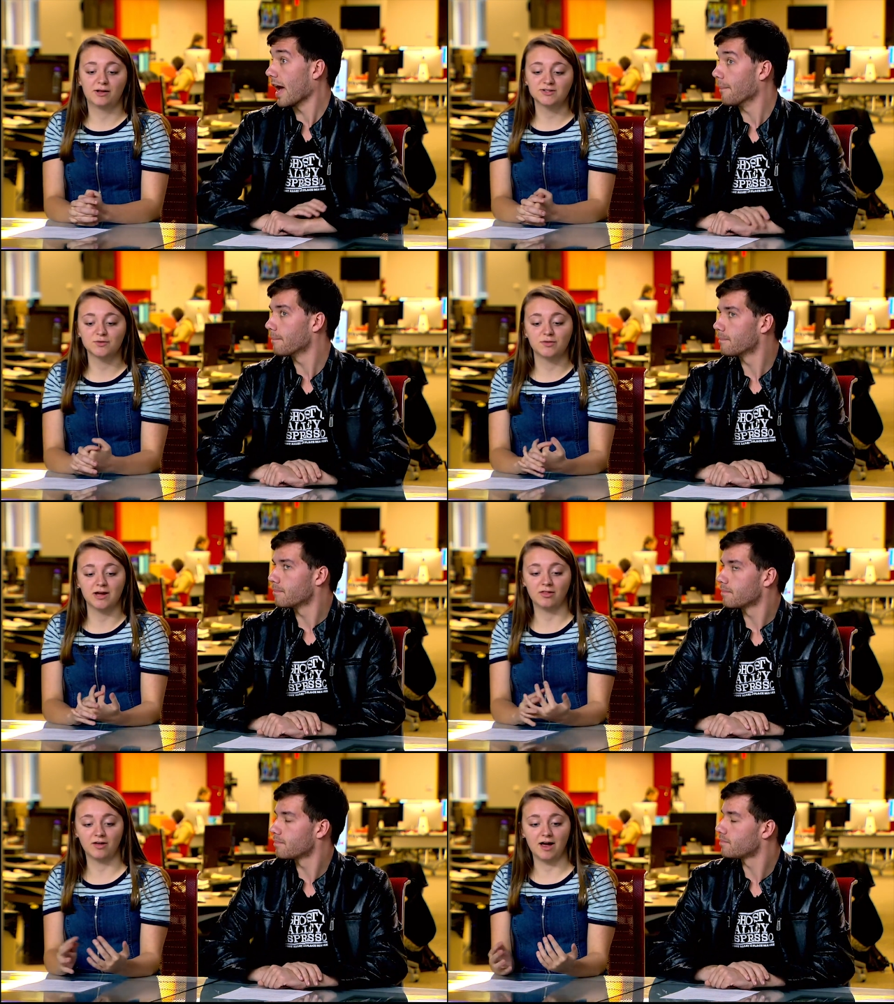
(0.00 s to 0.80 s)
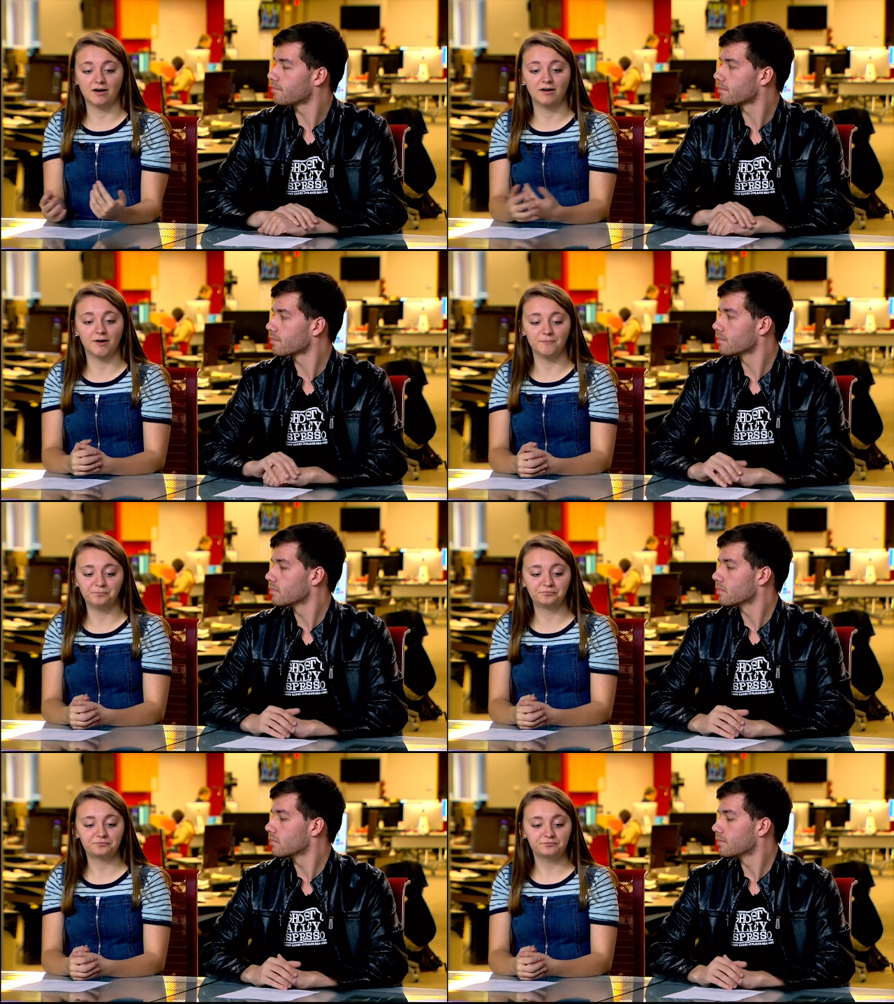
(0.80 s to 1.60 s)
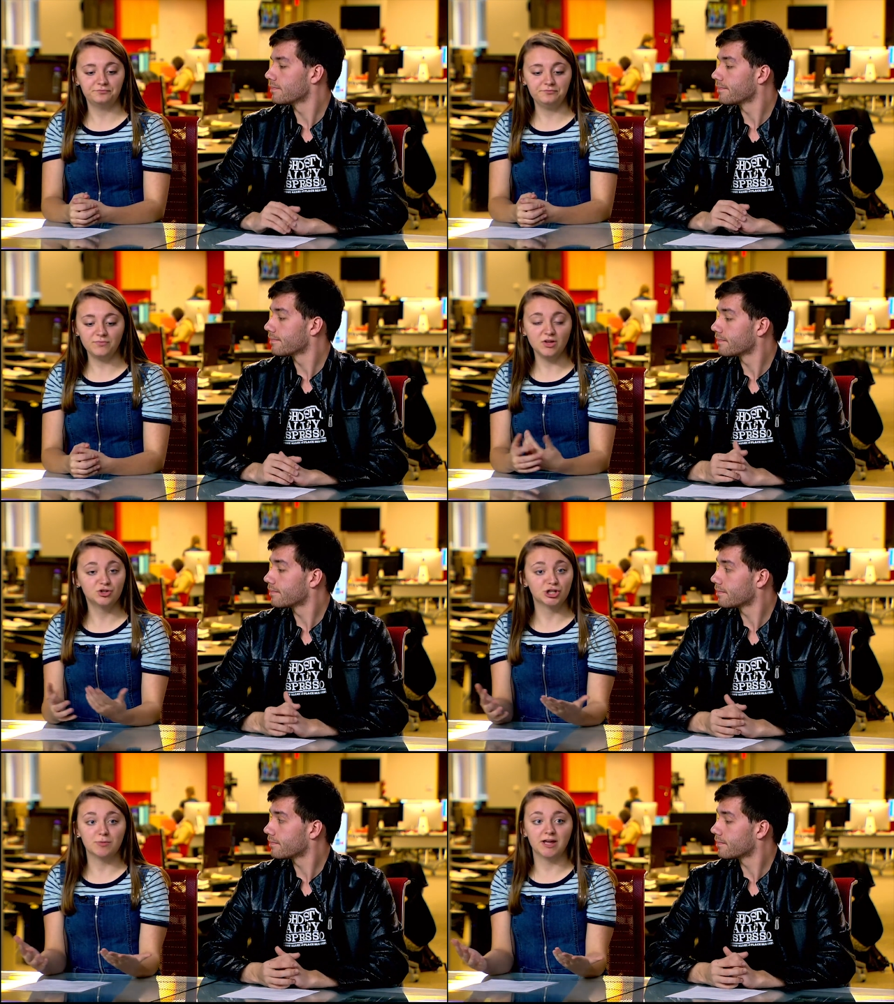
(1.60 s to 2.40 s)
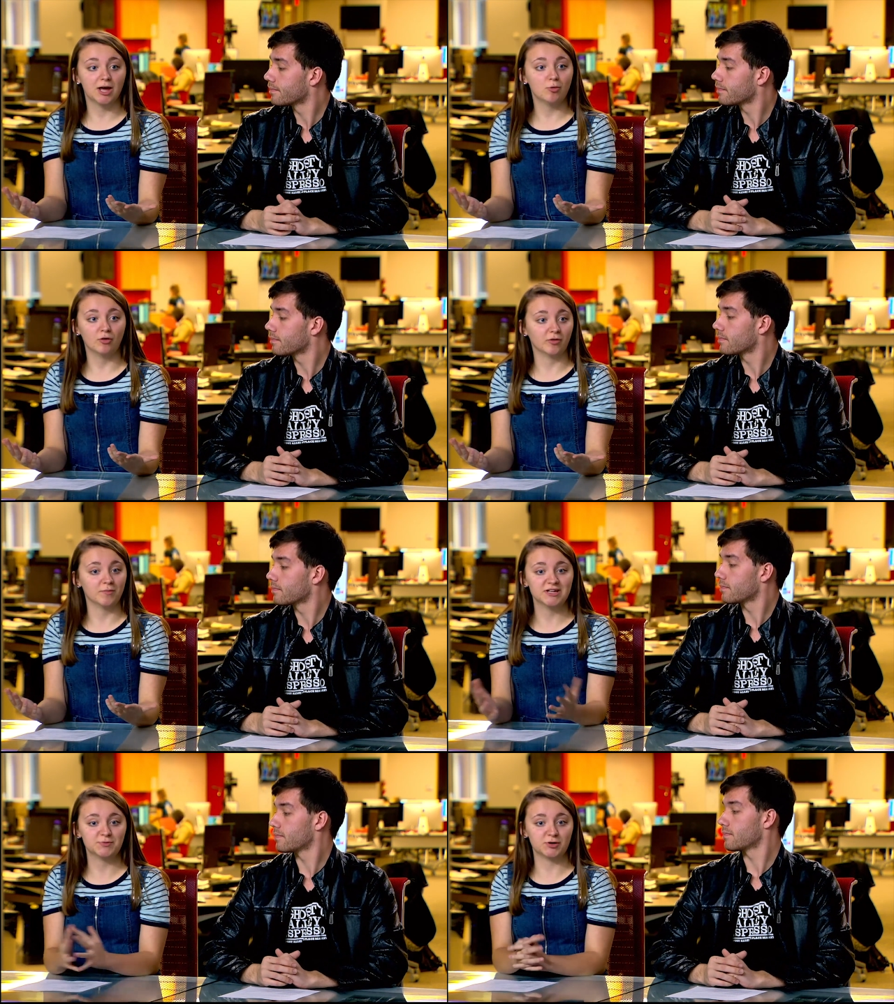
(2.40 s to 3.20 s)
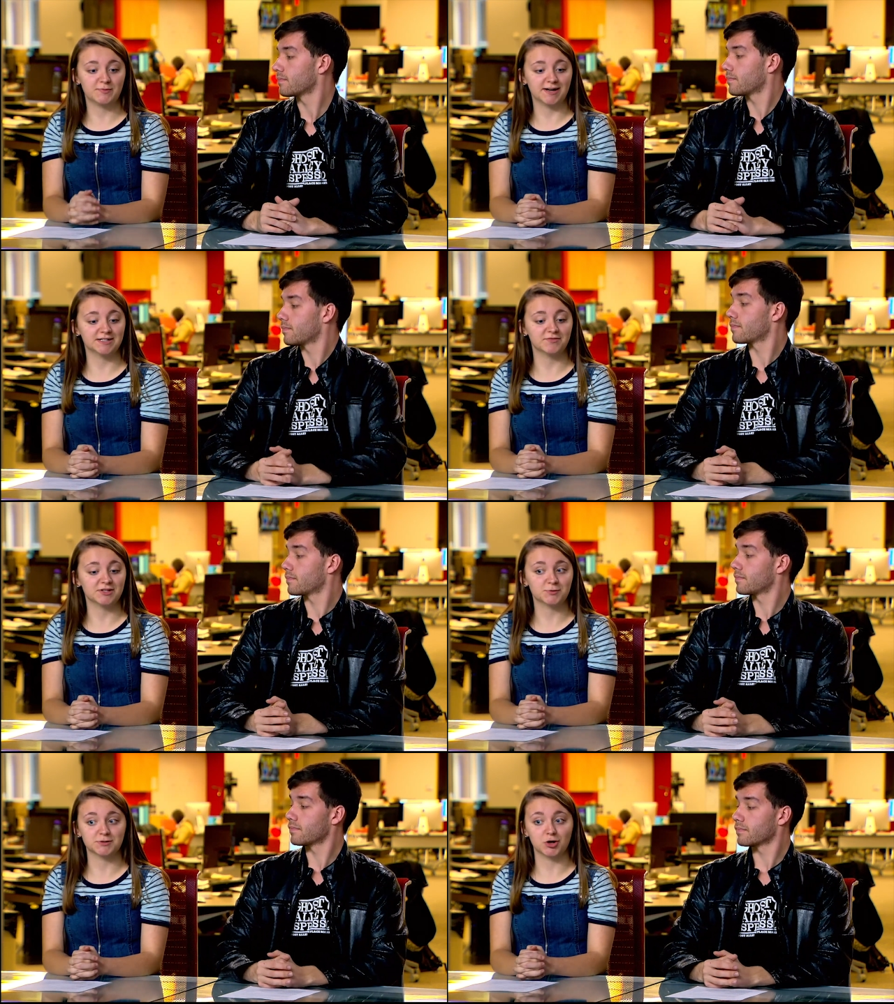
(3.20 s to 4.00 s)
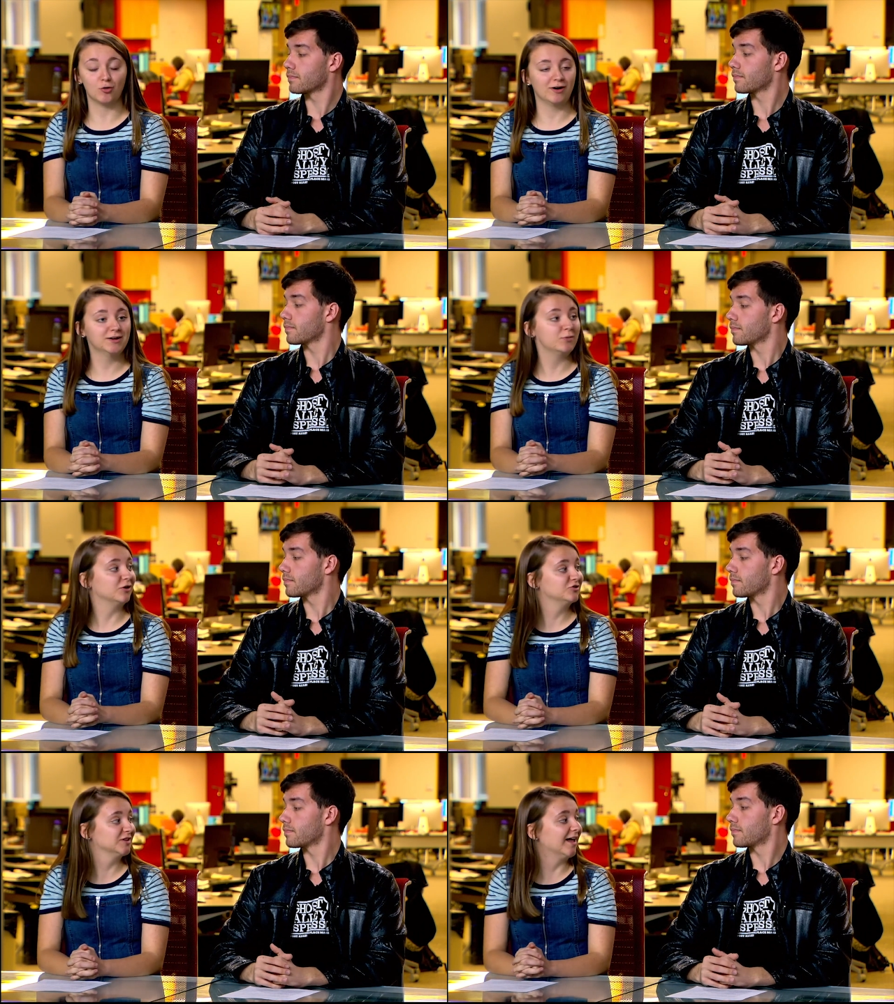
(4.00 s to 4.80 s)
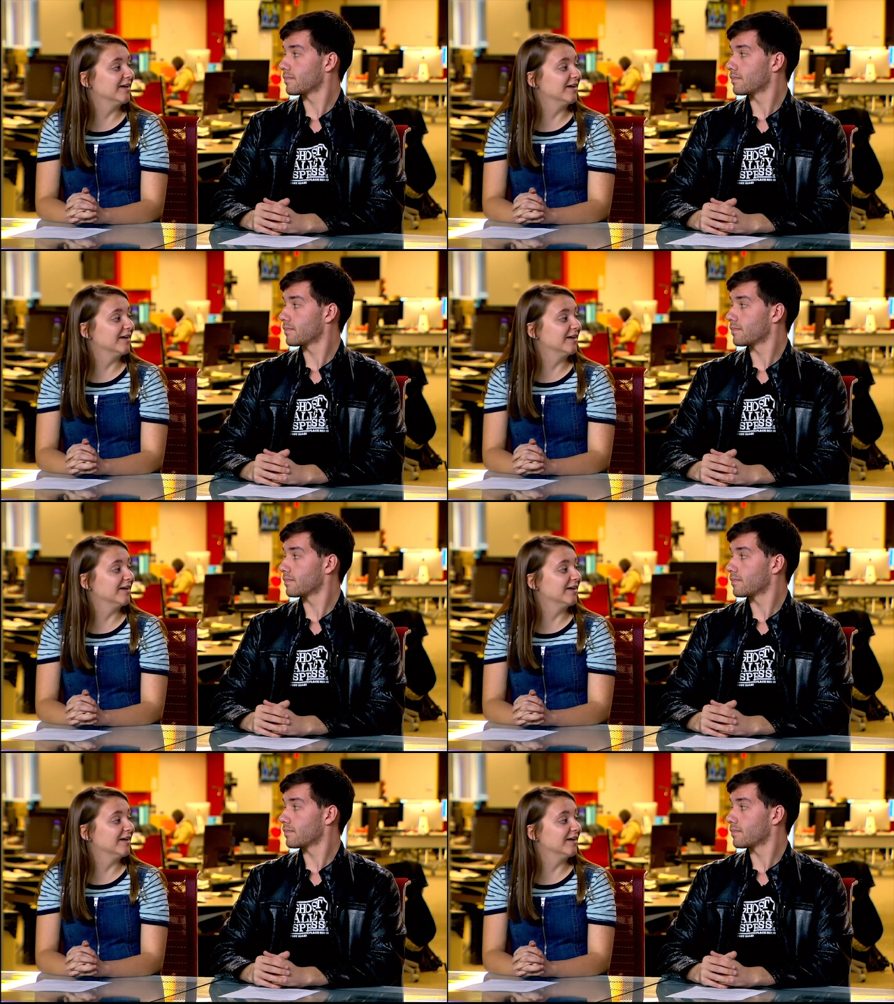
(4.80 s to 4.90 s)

Speaker 1: I also think that. Um, Jimmy Kimmel, from his perspective, this was a great punchline.